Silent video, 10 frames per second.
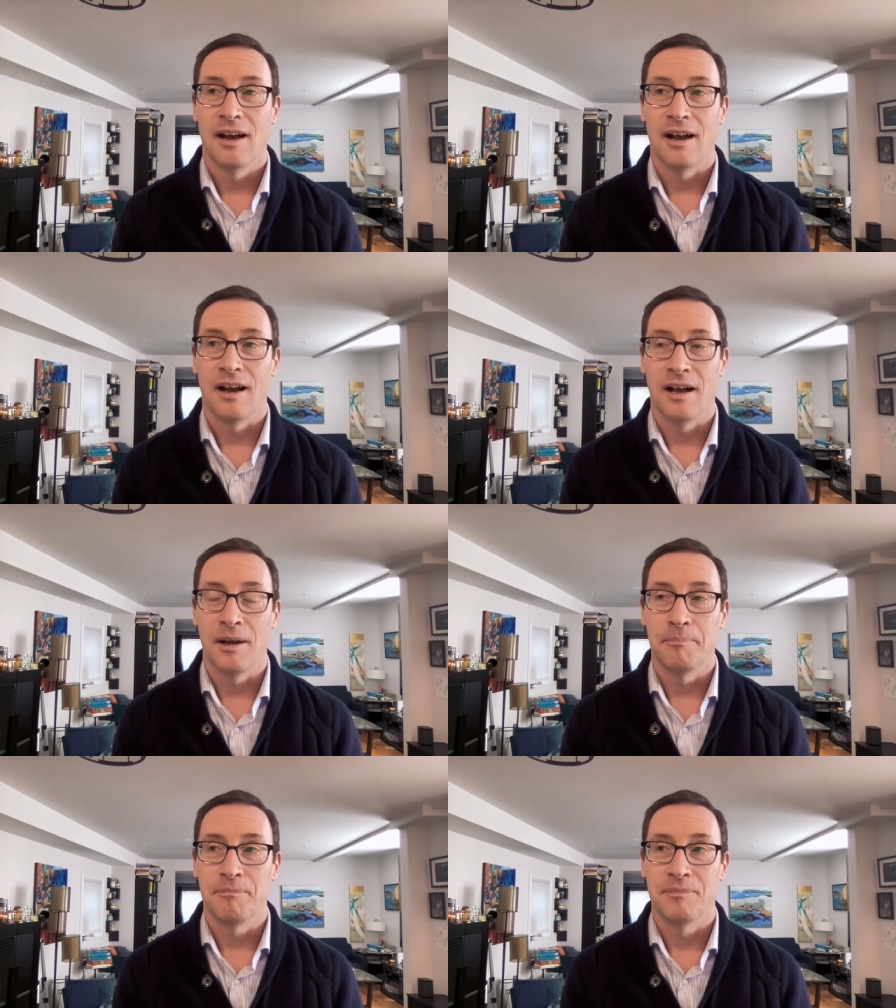
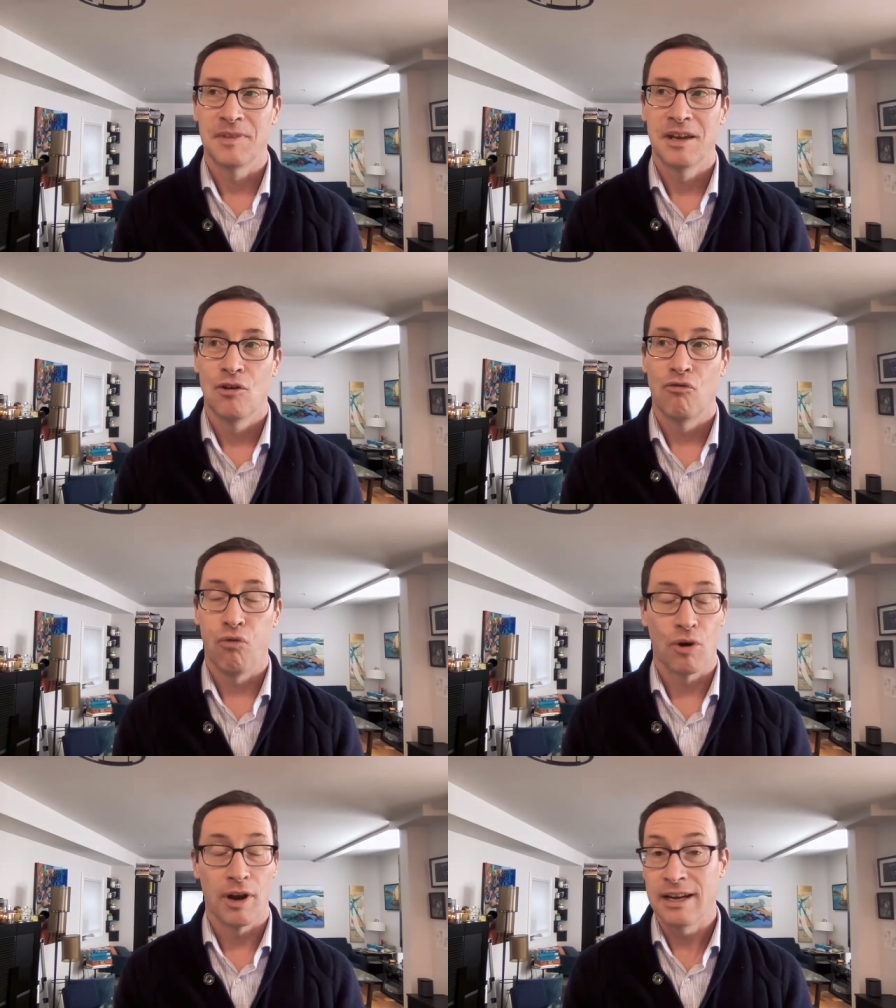Um,
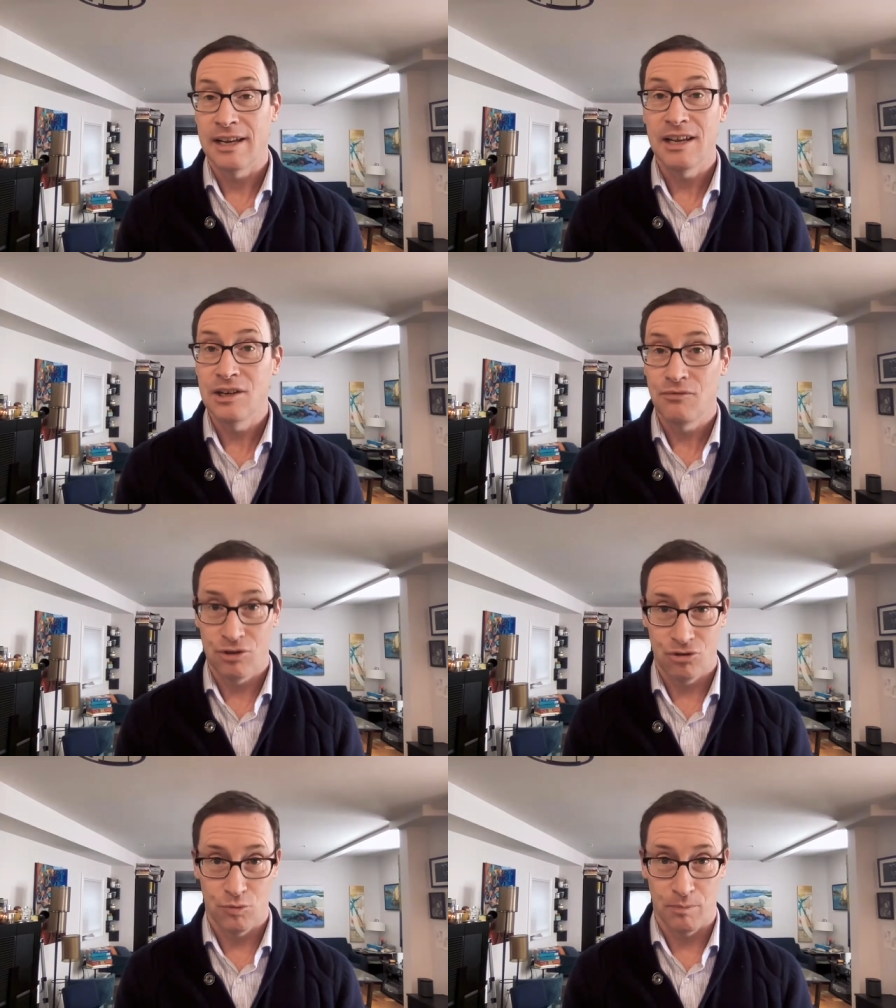for an
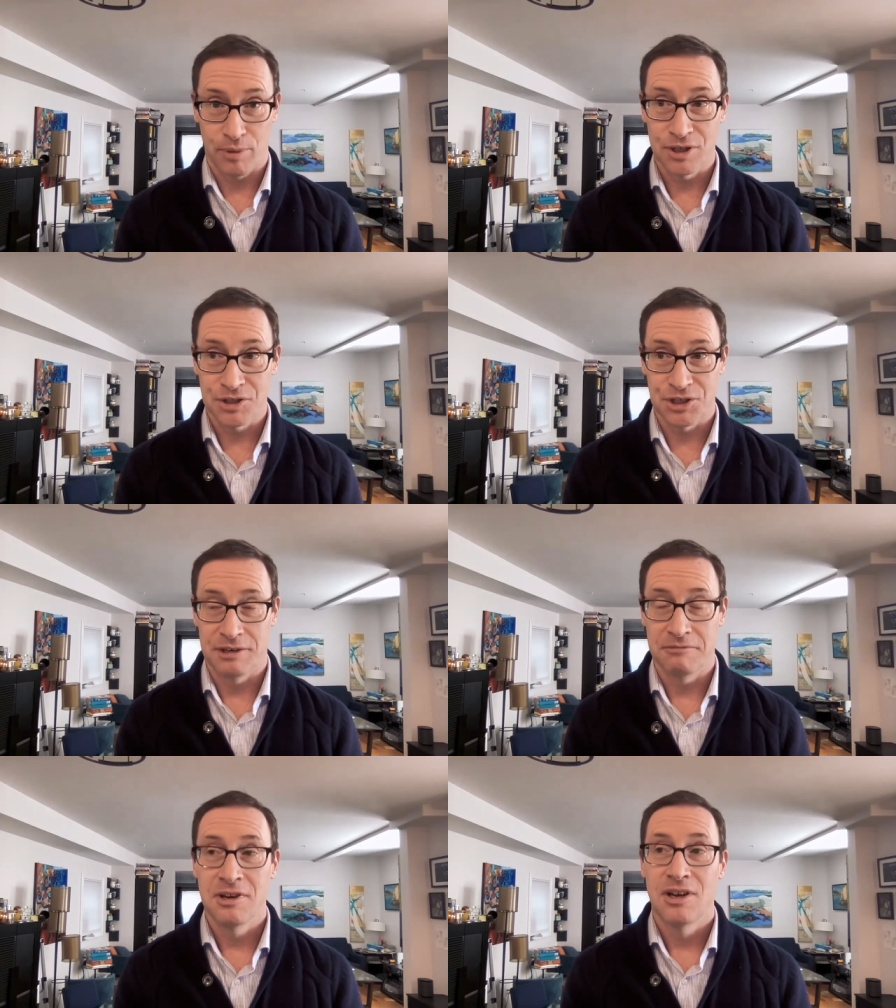individual
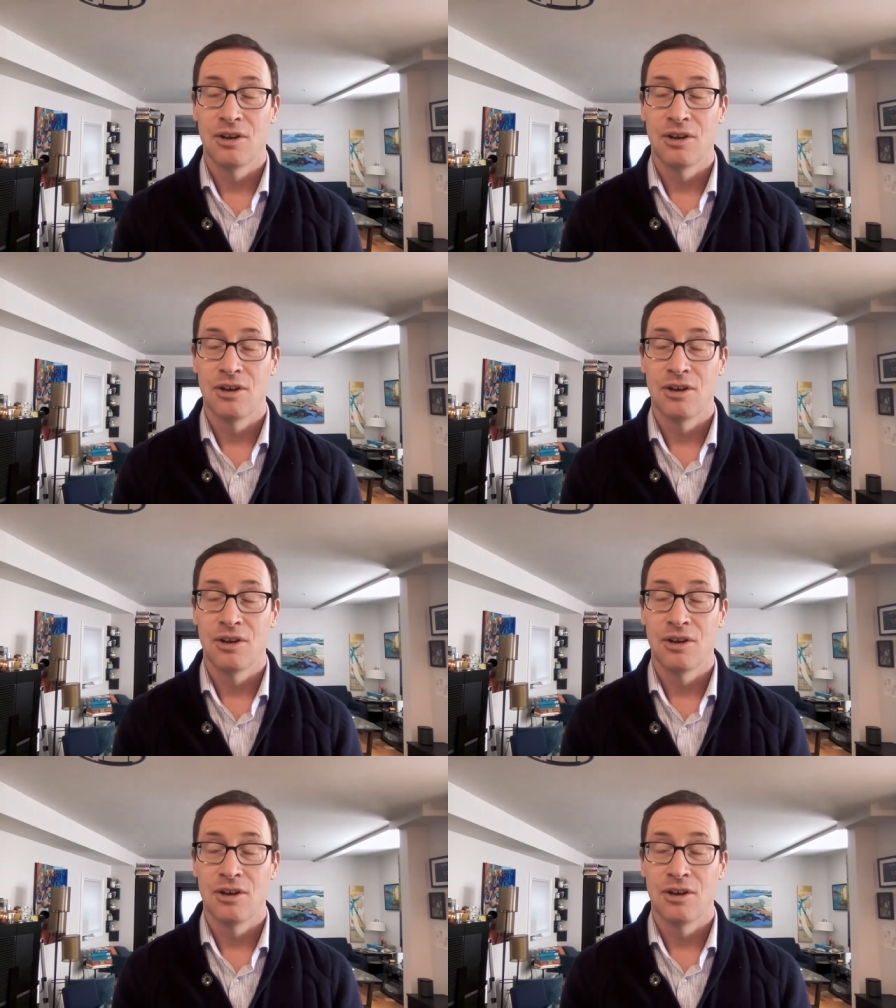person